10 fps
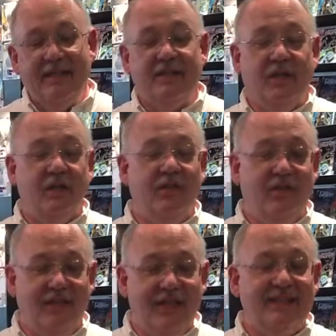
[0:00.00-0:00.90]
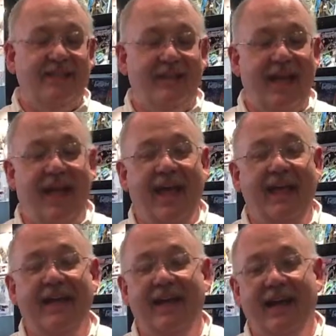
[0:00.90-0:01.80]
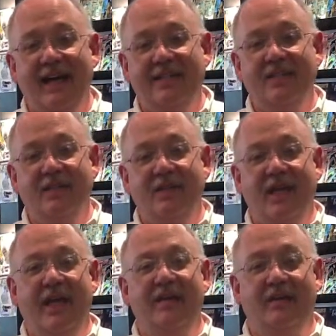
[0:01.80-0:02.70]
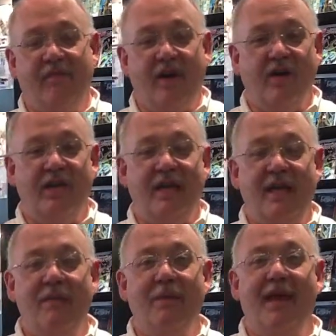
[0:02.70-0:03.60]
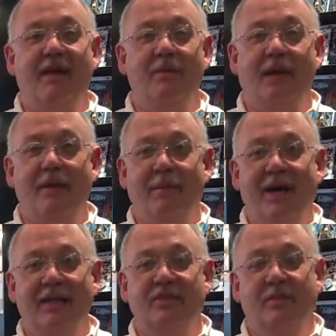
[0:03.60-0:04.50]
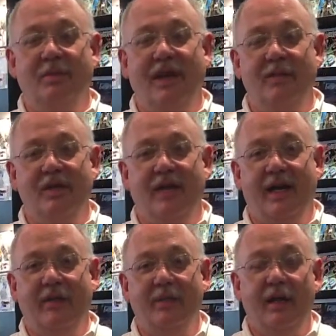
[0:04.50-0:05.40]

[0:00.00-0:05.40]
So to this day, I still get the following email in my box from time to time.